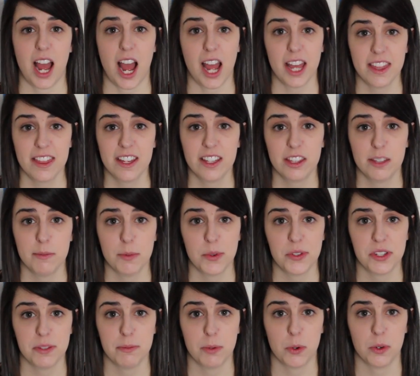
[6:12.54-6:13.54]
I think the
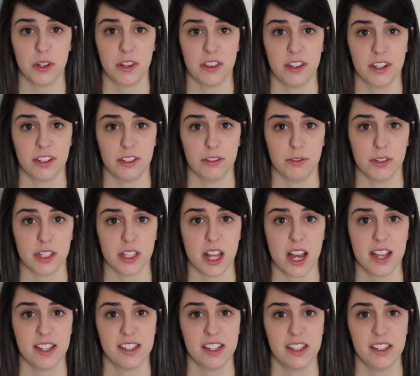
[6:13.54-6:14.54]
most important thing to
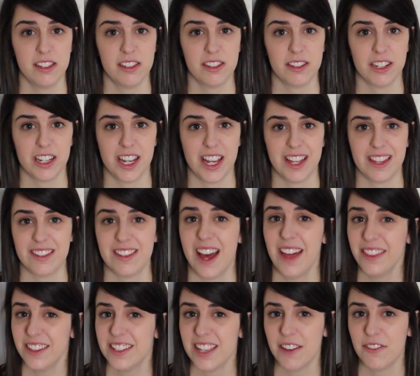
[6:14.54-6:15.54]
realize is it's
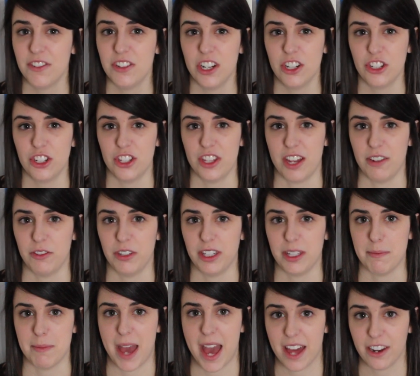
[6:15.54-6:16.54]
not the definition that
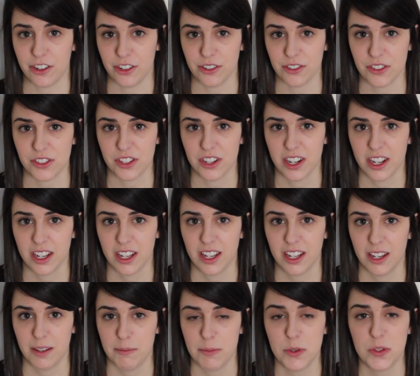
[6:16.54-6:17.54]
really matters.
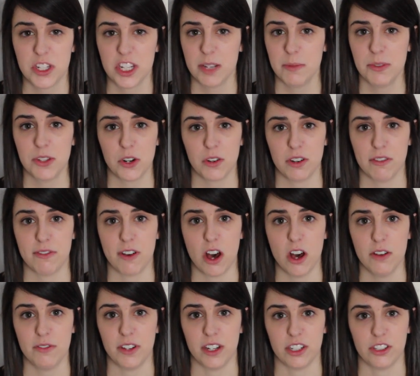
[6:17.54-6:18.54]
Museums are
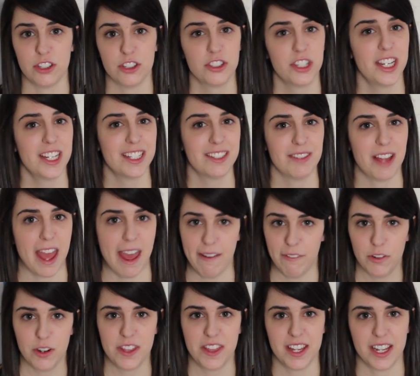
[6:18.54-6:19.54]
evolving just like
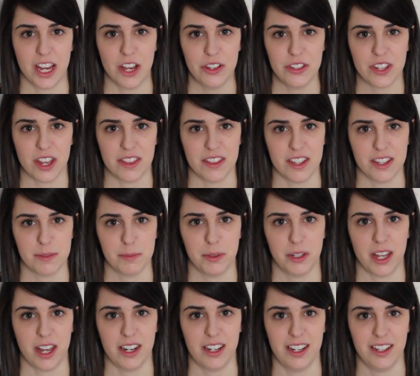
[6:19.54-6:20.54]
everything else on this
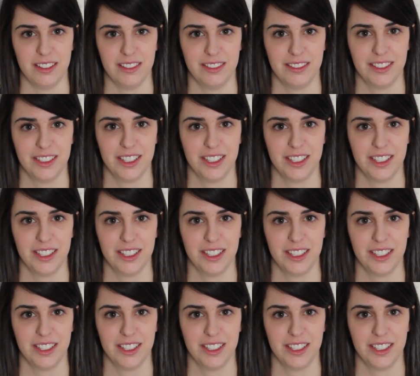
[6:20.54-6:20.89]
planet.